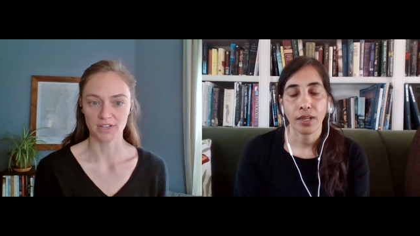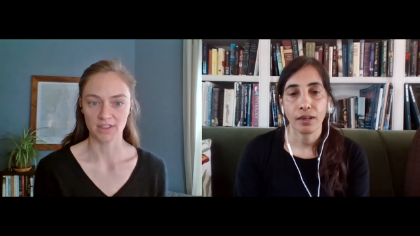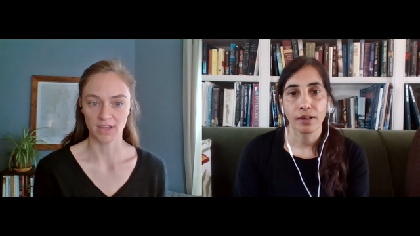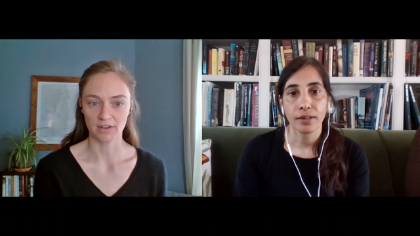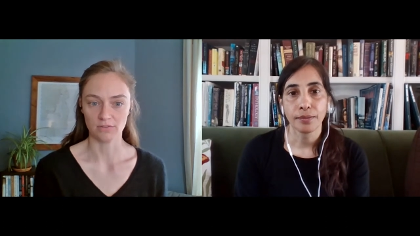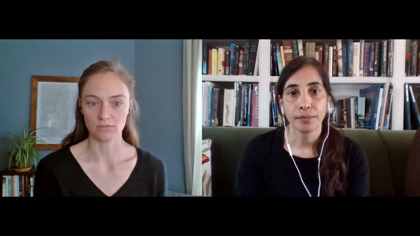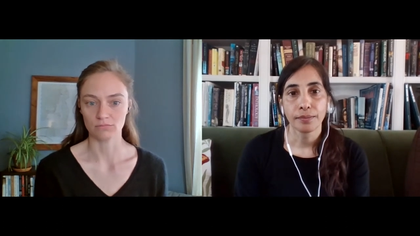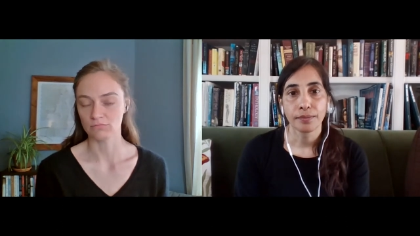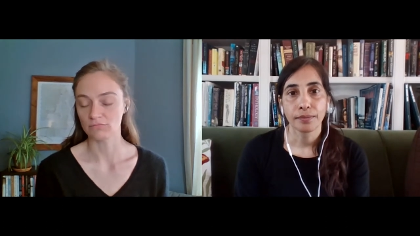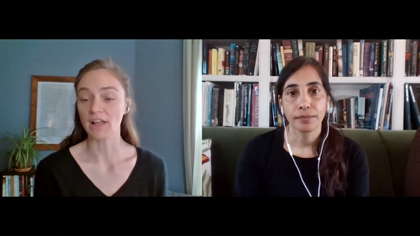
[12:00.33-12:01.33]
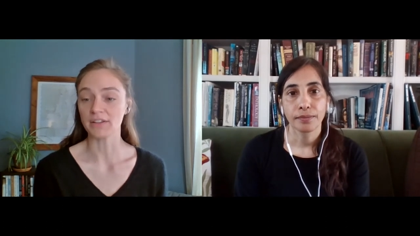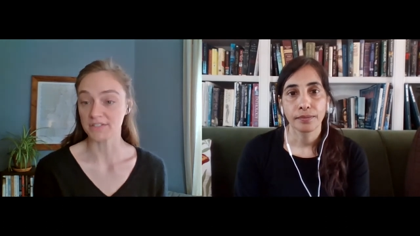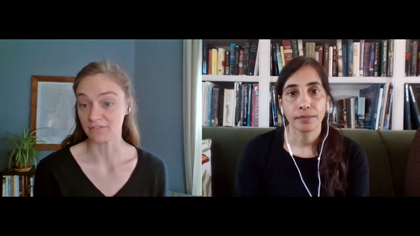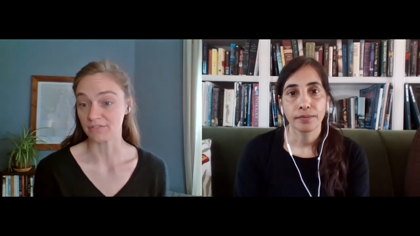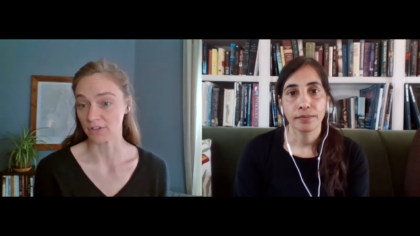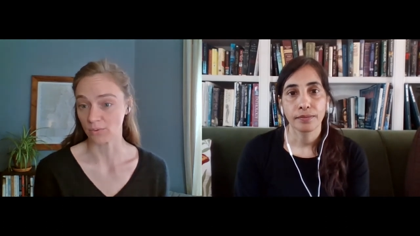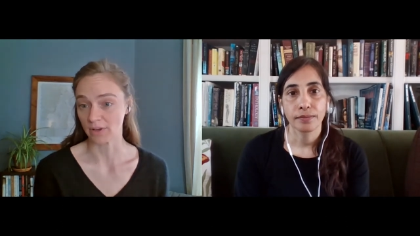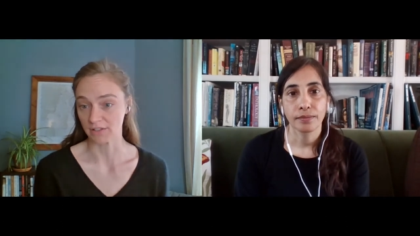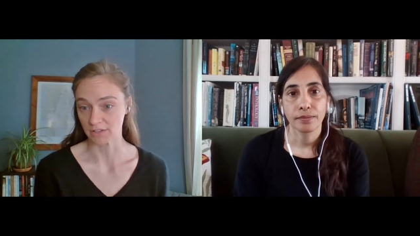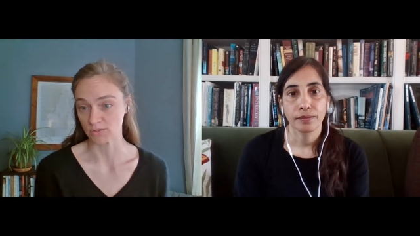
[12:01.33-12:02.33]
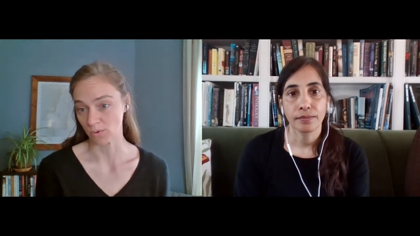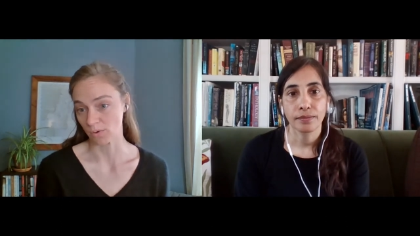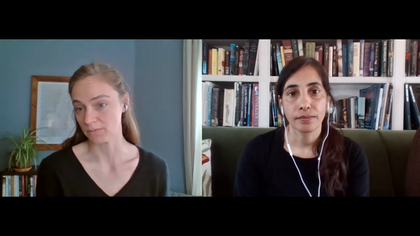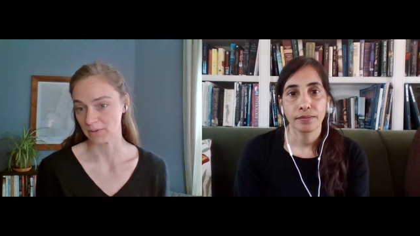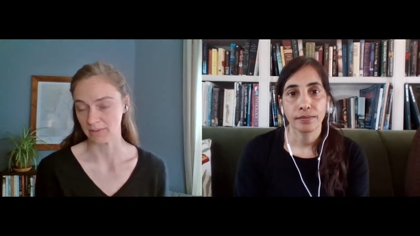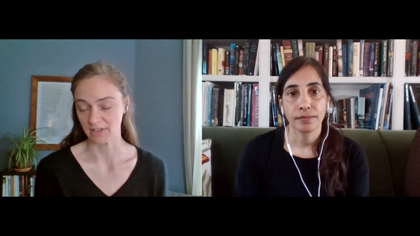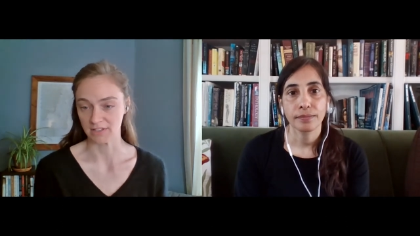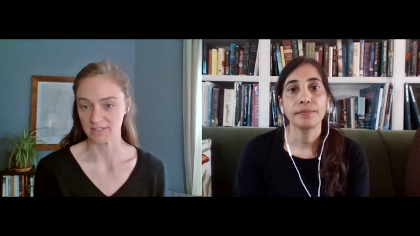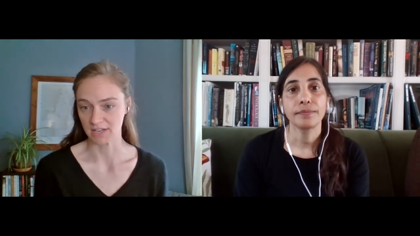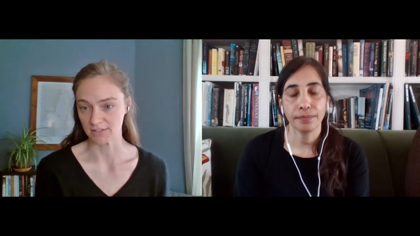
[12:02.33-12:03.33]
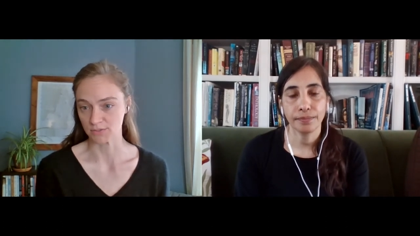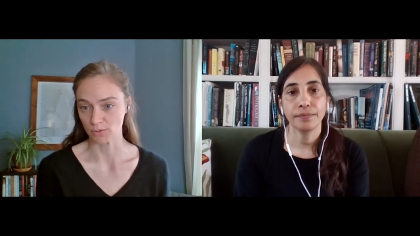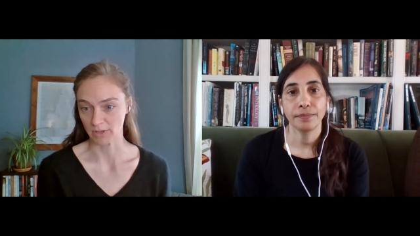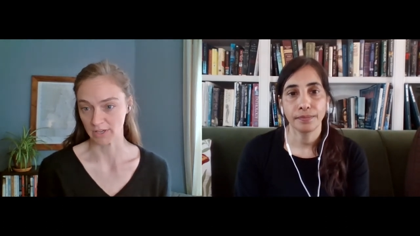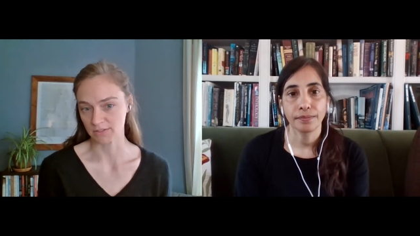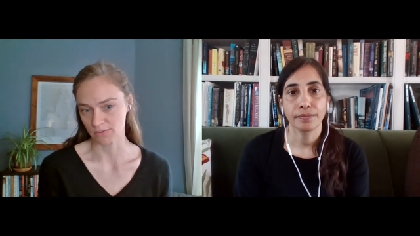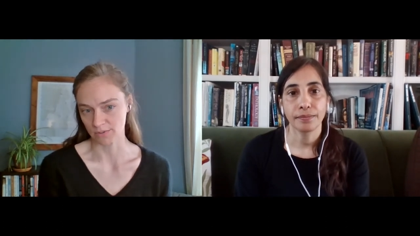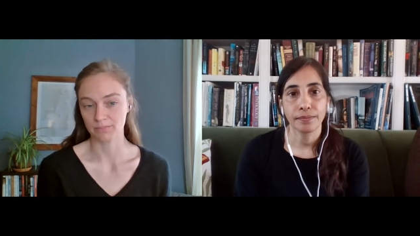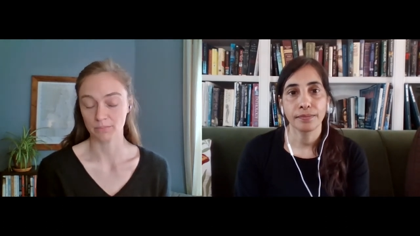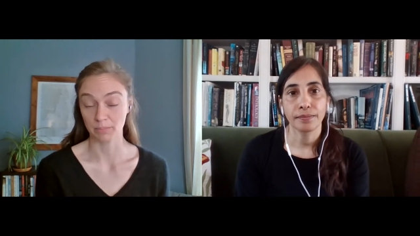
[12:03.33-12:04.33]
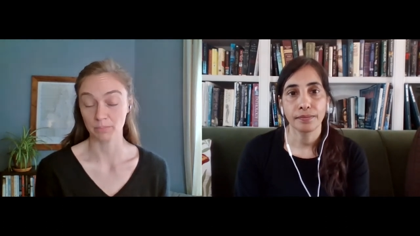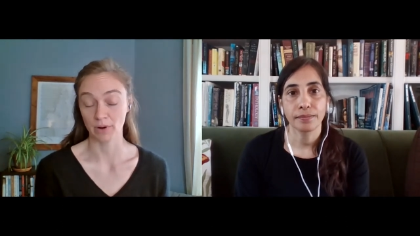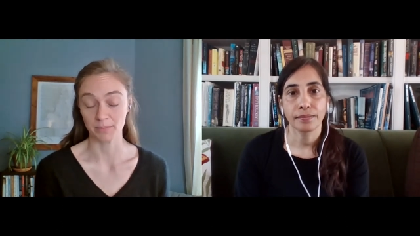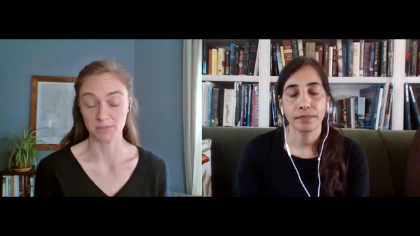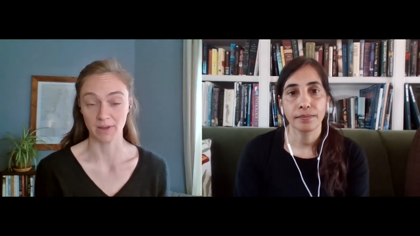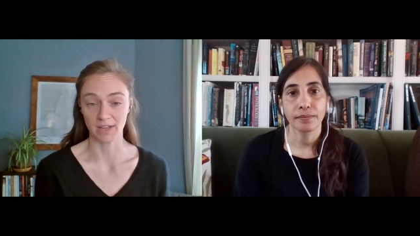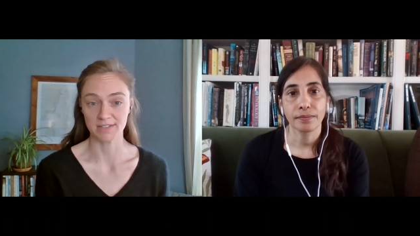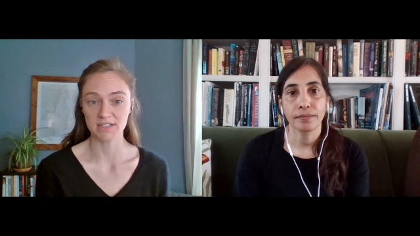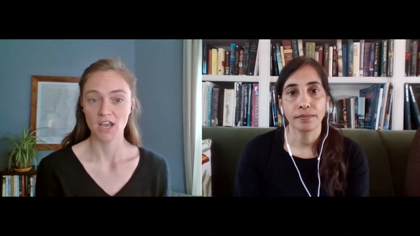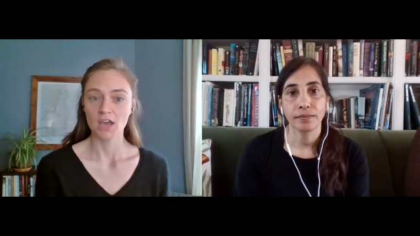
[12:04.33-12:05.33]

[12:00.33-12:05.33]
Speaker 1: and then relatively quickly sold, maybe in days or weeks or perhaps months.